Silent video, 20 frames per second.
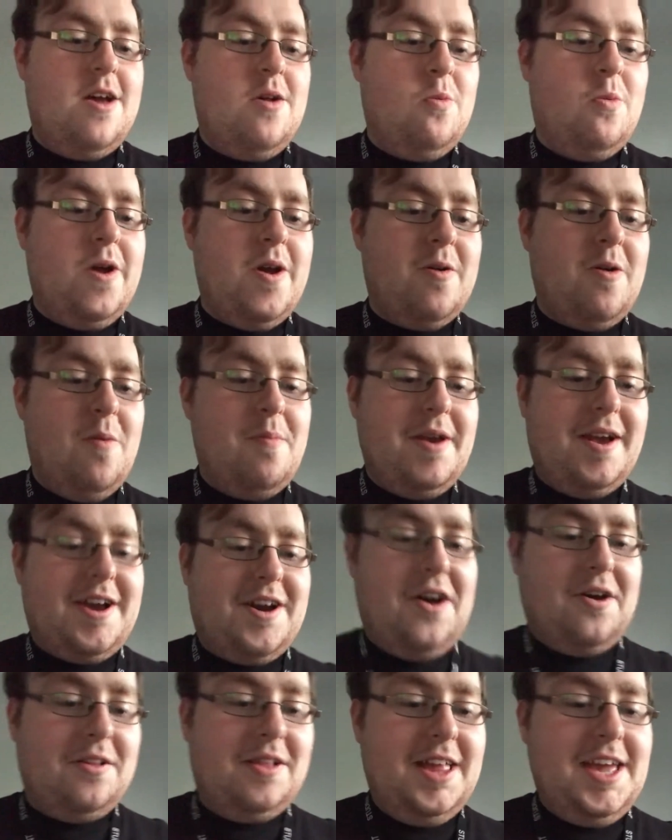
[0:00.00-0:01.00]
We will be
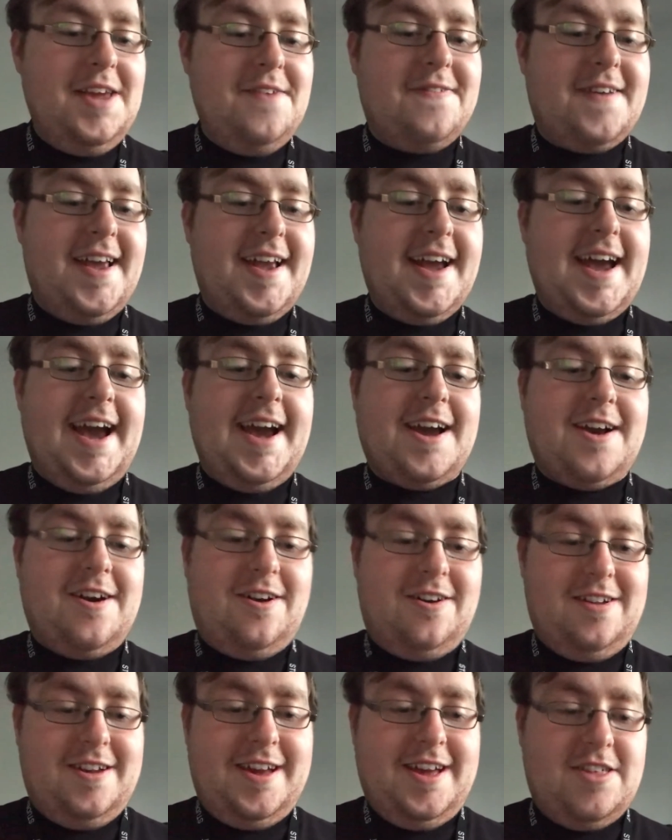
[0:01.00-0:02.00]
leaving at
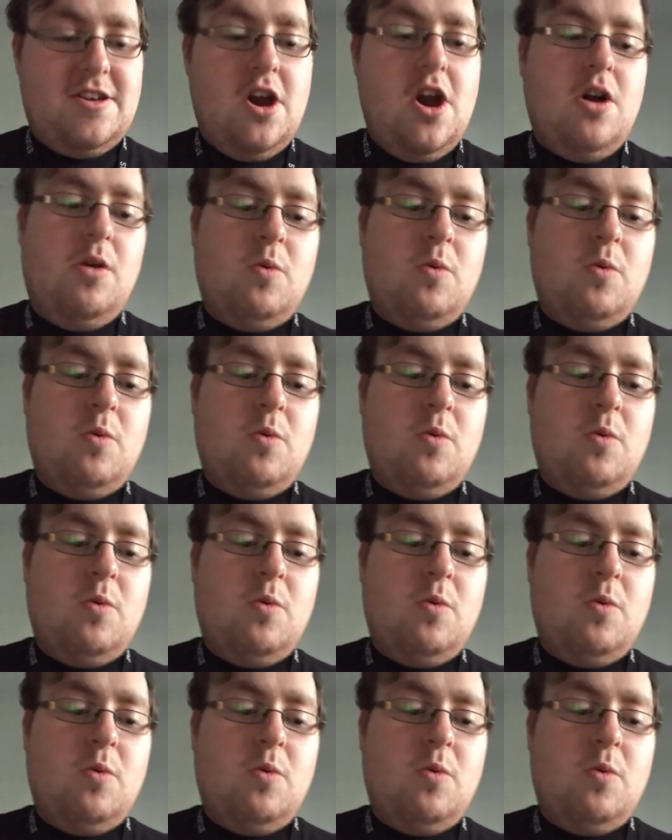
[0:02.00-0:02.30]
college.